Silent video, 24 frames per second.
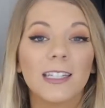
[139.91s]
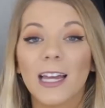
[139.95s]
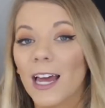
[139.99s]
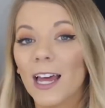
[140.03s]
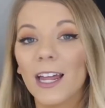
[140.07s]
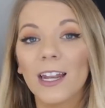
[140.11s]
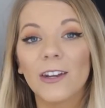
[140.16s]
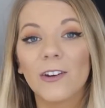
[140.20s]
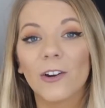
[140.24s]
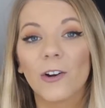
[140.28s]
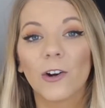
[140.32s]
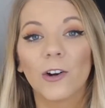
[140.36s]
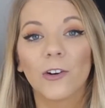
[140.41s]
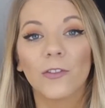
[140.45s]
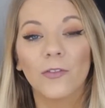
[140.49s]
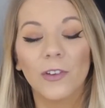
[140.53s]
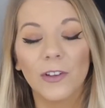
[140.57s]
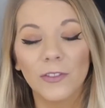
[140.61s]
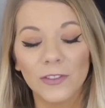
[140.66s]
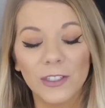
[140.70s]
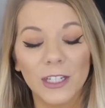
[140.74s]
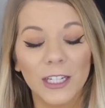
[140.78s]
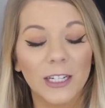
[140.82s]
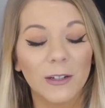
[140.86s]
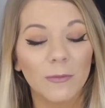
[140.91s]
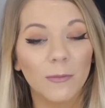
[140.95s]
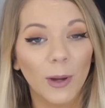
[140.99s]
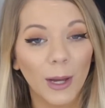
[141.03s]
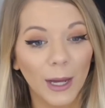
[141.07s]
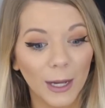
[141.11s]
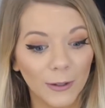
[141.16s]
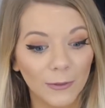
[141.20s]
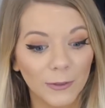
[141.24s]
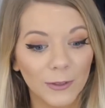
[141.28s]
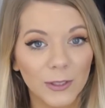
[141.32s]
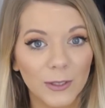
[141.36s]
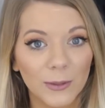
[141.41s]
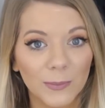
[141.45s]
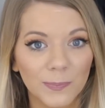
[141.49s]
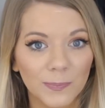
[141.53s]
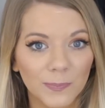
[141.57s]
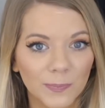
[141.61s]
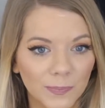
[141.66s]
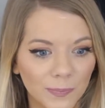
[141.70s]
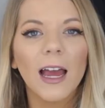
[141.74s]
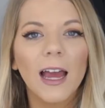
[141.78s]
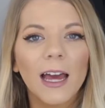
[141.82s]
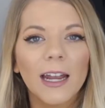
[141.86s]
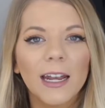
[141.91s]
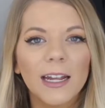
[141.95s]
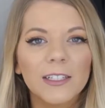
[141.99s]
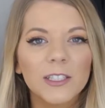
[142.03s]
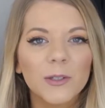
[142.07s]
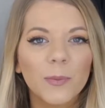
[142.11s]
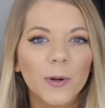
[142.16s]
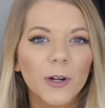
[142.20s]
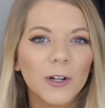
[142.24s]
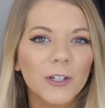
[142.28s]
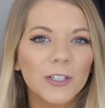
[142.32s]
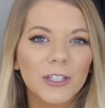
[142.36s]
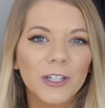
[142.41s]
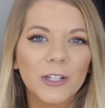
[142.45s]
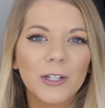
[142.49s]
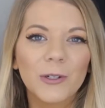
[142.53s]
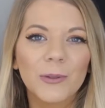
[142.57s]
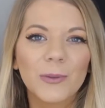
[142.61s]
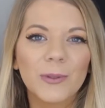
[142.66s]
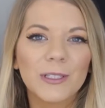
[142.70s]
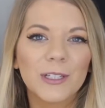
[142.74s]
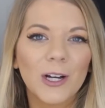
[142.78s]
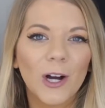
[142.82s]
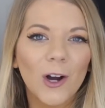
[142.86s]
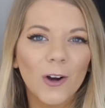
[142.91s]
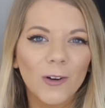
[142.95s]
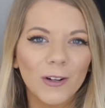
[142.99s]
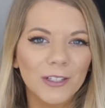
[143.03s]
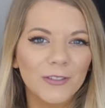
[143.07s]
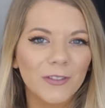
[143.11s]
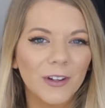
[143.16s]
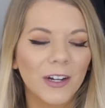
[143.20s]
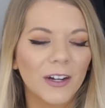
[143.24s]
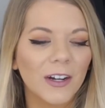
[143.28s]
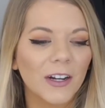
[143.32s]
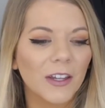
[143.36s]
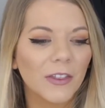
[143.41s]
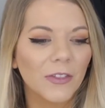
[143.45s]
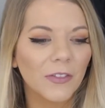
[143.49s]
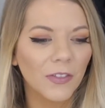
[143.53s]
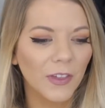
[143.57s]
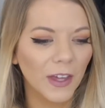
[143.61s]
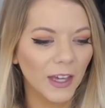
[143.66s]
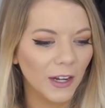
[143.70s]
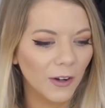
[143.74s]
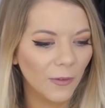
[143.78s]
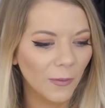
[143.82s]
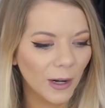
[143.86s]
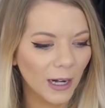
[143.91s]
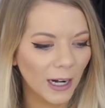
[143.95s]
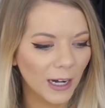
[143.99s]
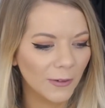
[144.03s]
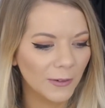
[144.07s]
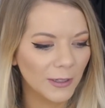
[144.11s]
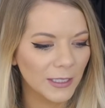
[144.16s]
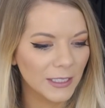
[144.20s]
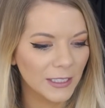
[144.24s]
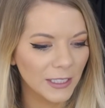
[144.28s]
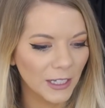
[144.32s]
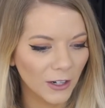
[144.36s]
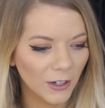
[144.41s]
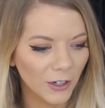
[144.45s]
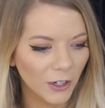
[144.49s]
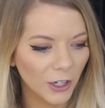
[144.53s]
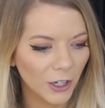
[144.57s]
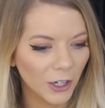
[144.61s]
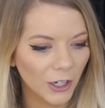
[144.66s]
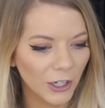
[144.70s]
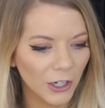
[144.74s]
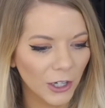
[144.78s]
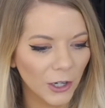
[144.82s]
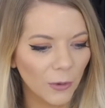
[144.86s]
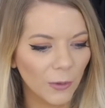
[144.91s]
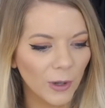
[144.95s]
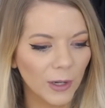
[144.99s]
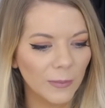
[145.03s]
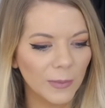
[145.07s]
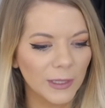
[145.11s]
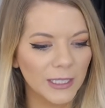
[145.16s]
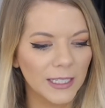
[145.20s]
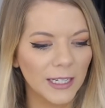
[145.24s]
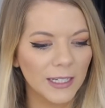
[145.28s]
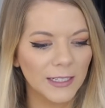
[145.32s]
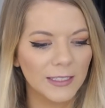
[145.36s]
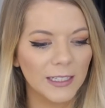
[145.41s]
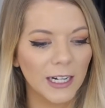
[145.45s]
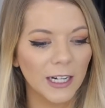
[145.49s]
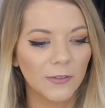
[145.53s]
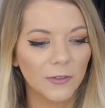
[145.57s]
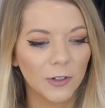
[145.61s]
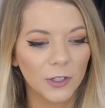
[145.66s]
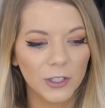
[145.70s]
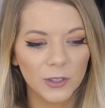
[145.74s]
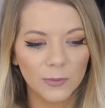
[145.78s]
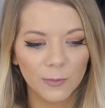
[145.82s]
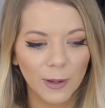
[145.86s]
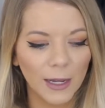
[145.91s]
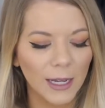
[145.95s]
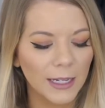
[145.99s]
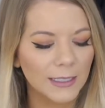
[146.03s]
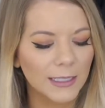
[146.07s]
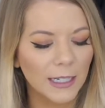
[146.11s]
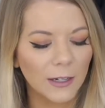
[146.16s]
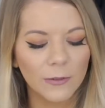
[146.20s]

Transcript: 10 or 15 pounds. And as a person who was always very thin when I was younger, you know, when Matthias and I first met,